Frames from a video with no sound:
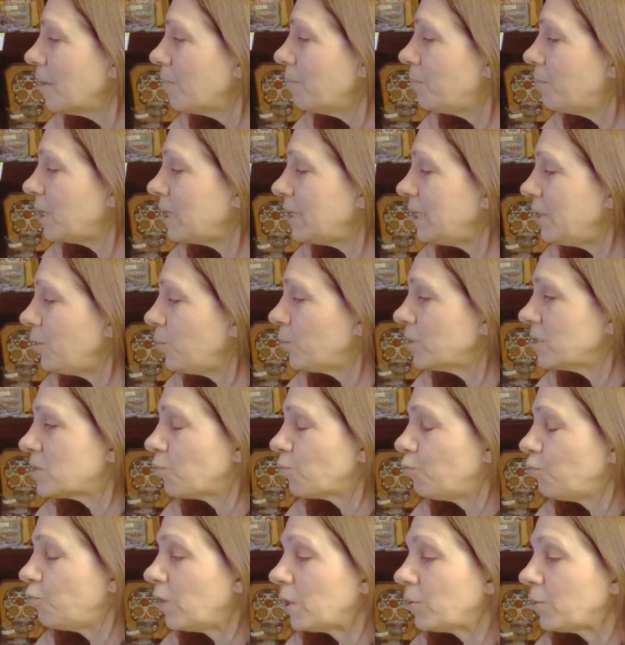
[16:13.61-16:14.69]
but he was
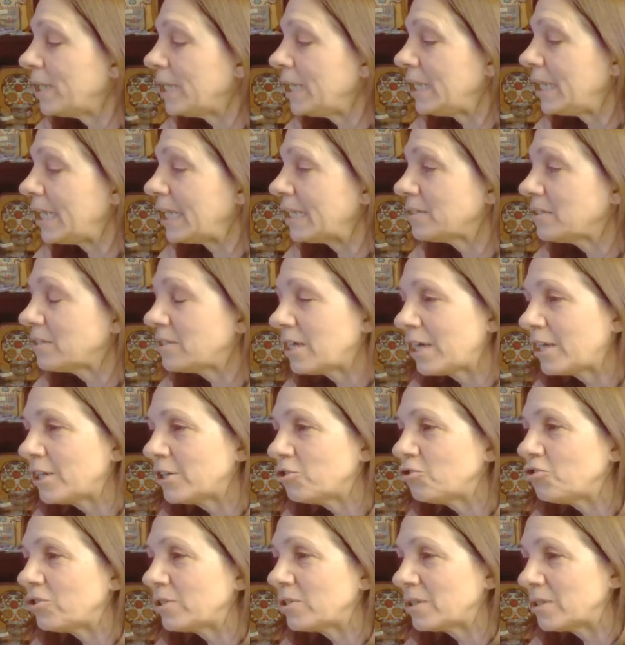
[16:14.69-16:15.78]
very
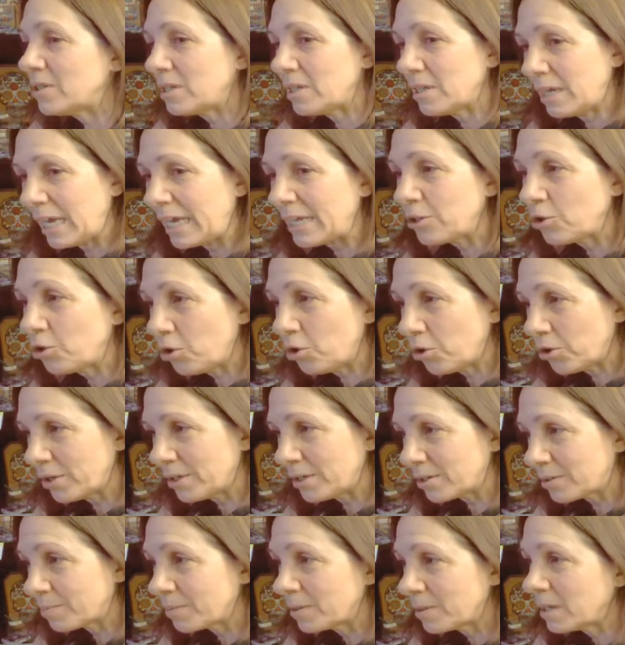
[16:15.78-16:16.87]
intelligent and
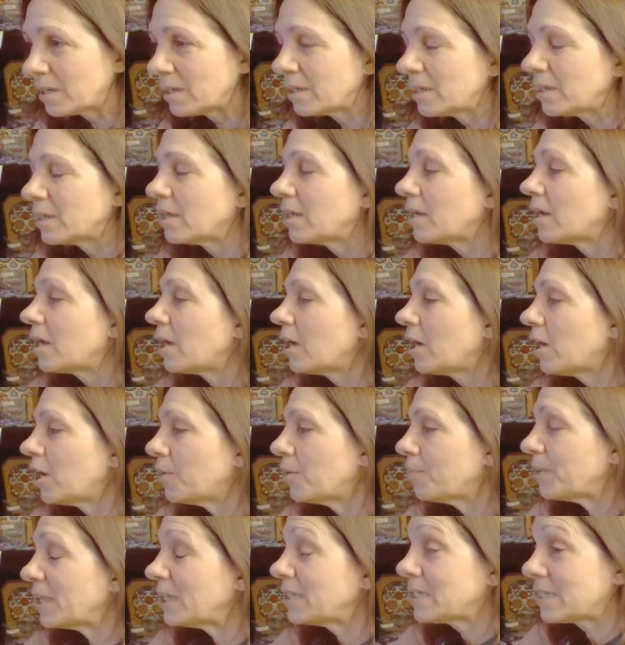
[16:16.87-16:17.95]
good
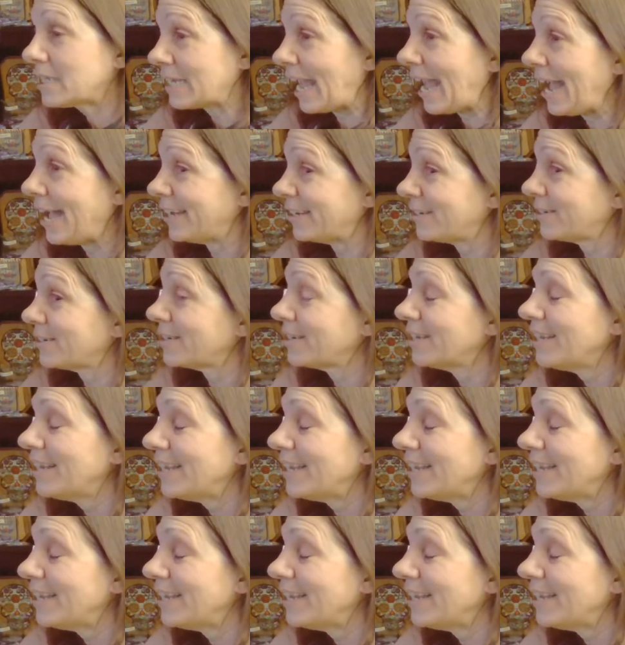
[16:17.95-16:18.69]
um, and sad.